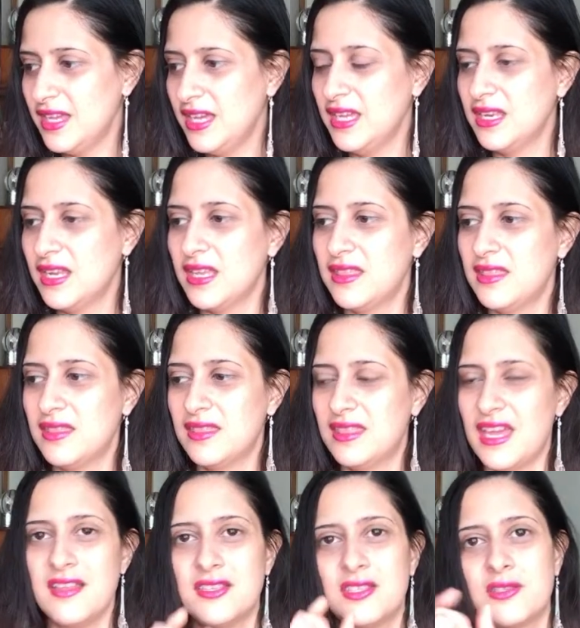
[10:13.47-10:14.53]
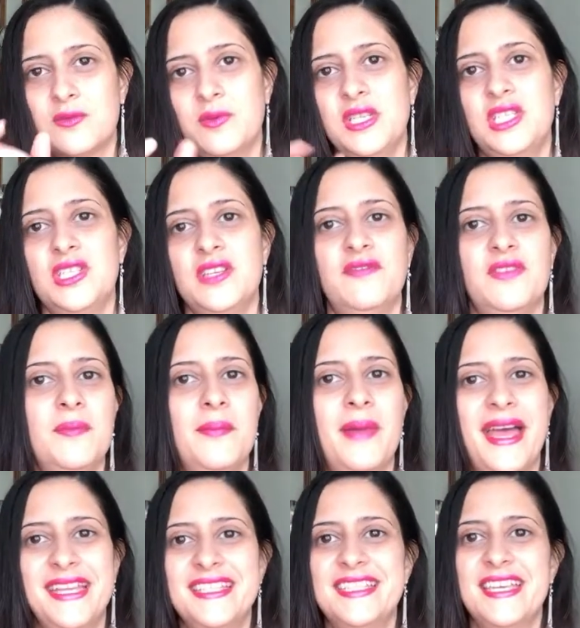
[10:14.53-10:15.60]
And that switch of a
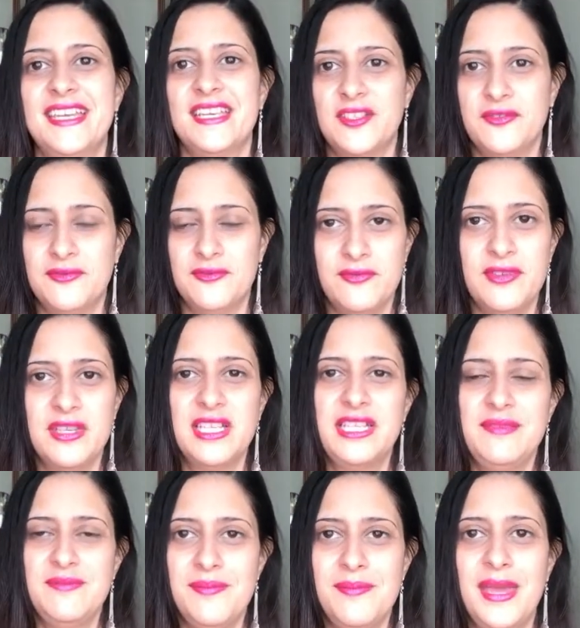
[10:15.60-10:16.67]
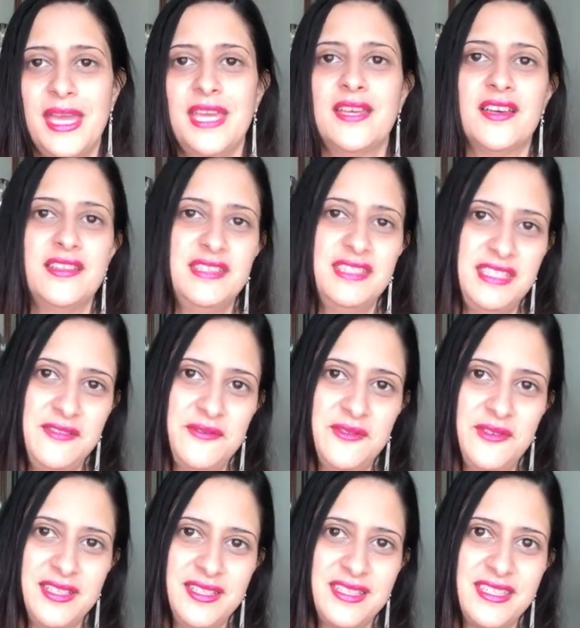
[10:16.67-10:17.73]
mindset could really make a
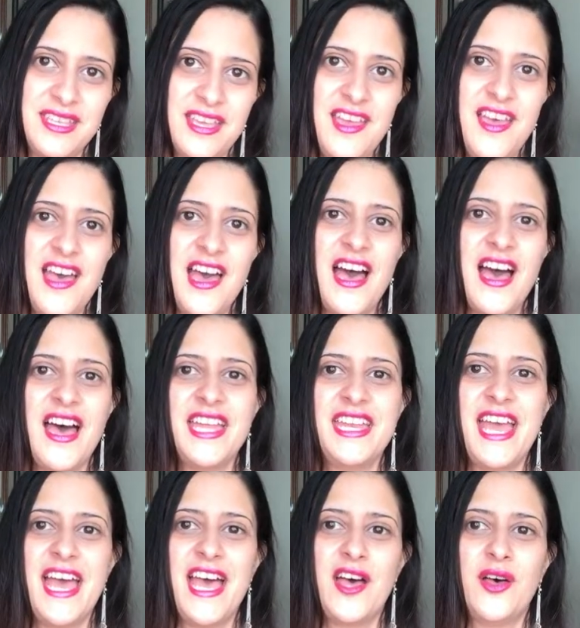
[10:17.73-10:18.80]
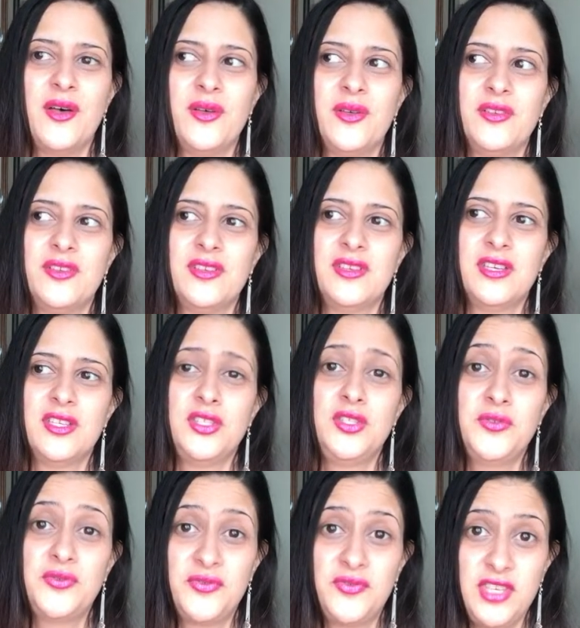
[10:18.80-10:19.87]
difference on how
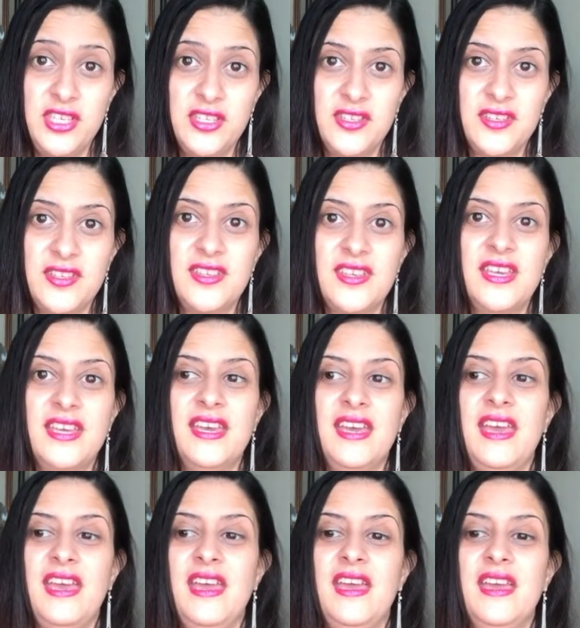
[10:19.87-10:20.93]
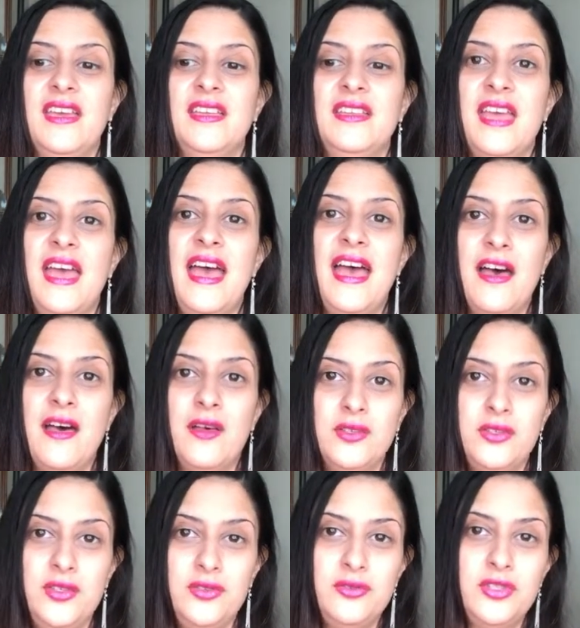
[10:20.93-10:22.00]
you feel and how
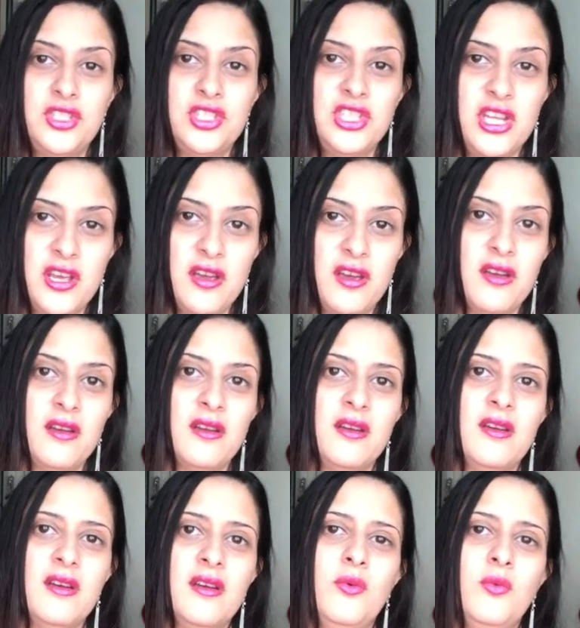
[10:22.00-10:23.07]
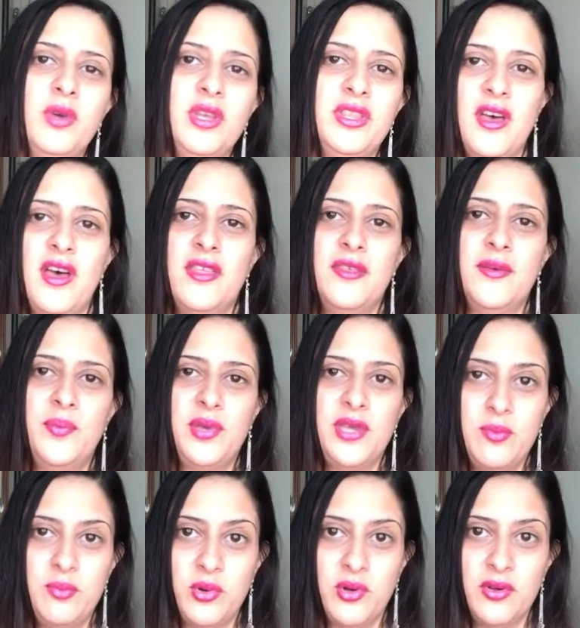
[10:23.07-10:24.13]
you share with other
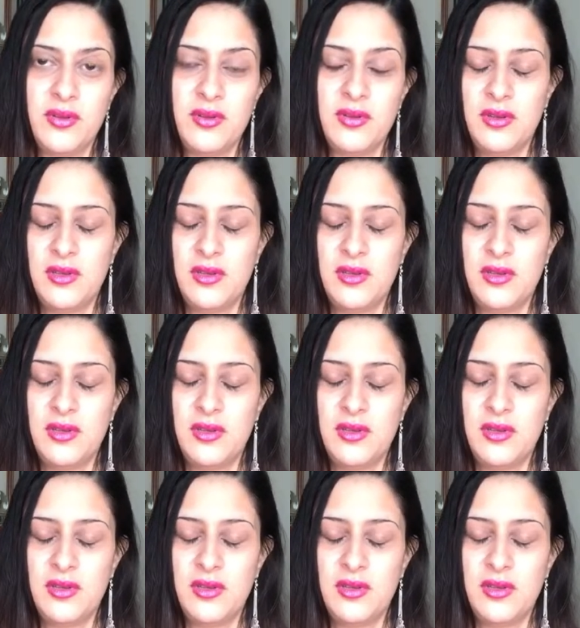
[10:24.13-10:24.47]
people.